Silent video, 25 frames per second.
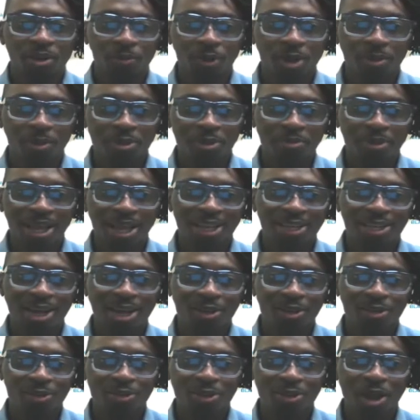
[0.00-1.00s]
Welcome to the
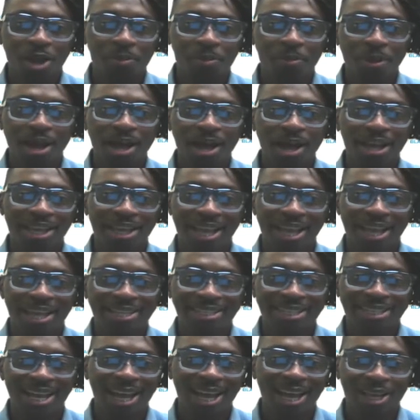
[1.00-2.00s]
Black Doctor Talk
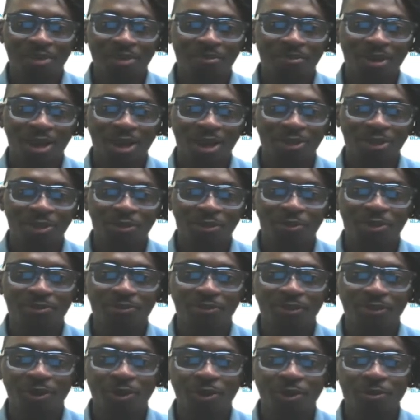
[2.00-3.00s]
podcast. I am Dr.
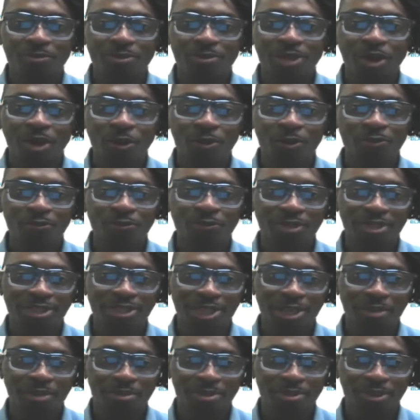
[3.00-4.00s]
Christopher Holmes, host for
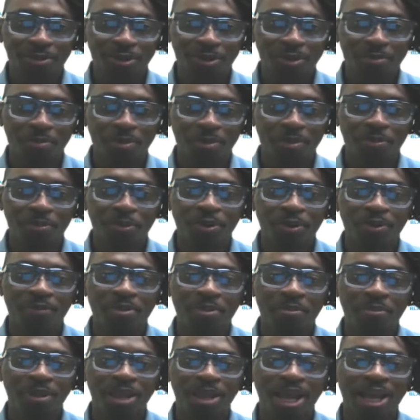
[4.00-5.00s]
this episode and member
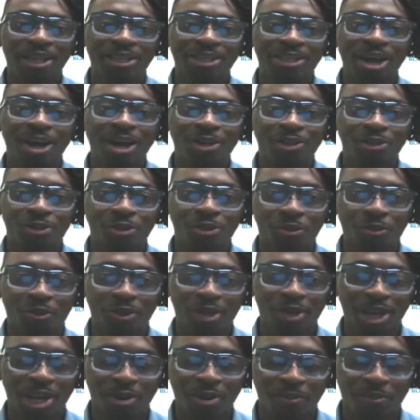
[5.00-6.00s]
of the Black Doctoral
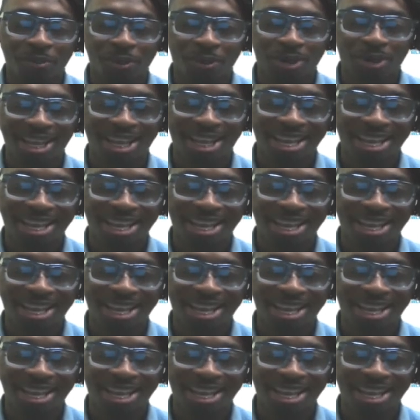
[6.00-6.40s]
Network.